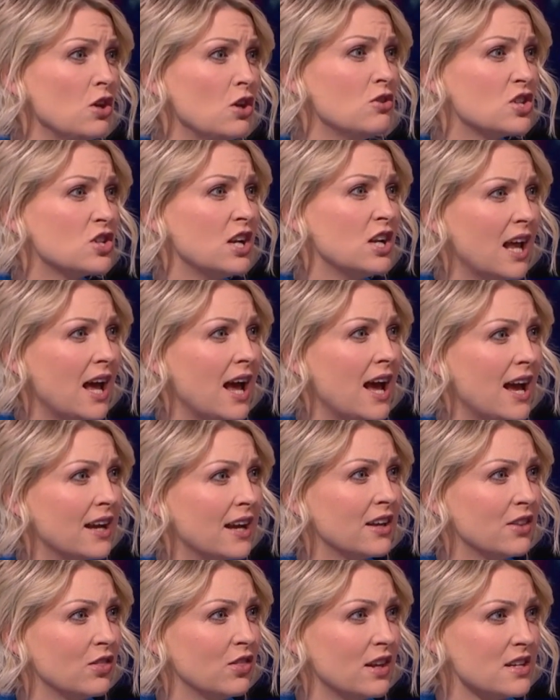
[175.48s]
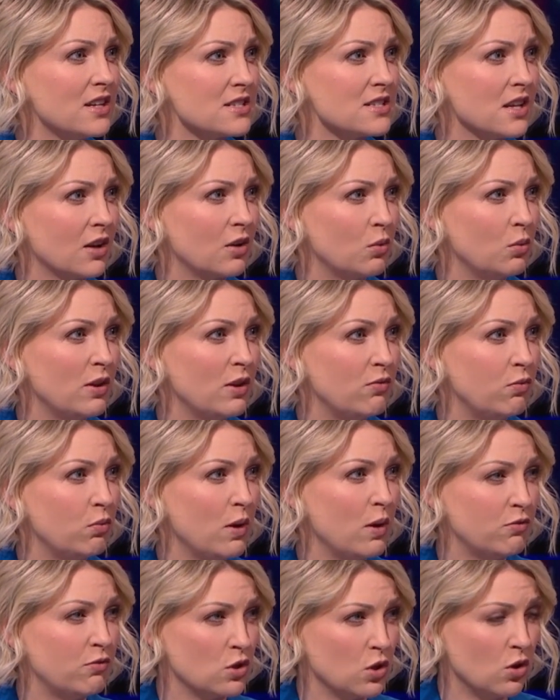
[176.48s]
There's a huge lag in this. Like
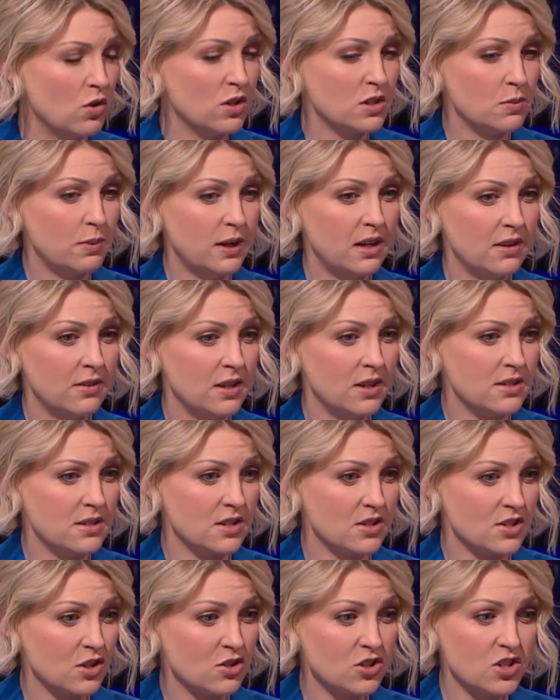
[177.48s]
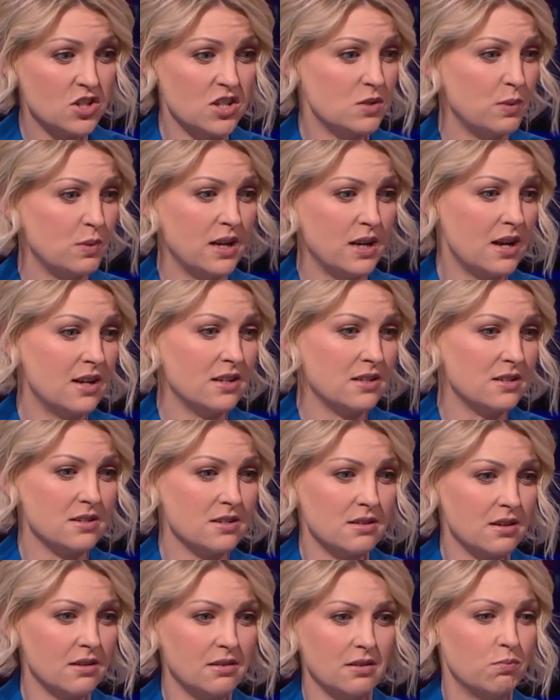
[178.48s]
we've talked about, and this discussion has been had
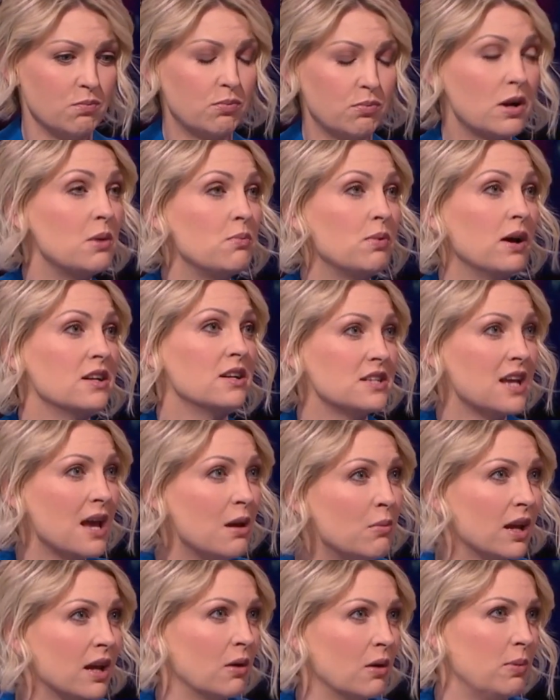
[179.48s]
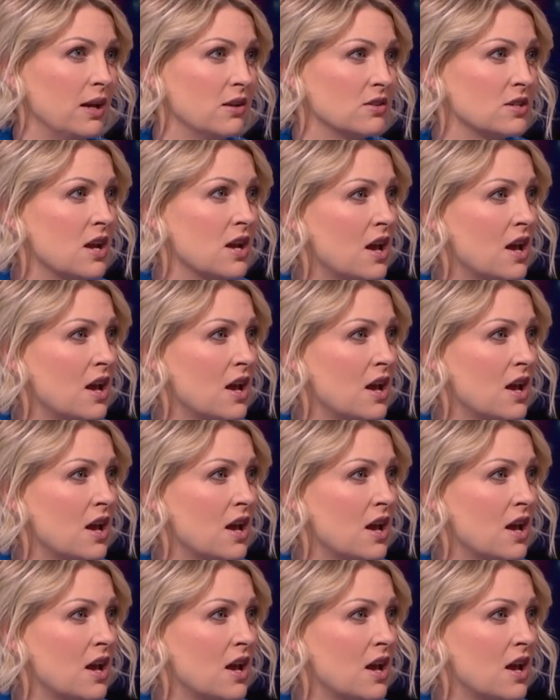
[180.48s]
since pre-pandemic about,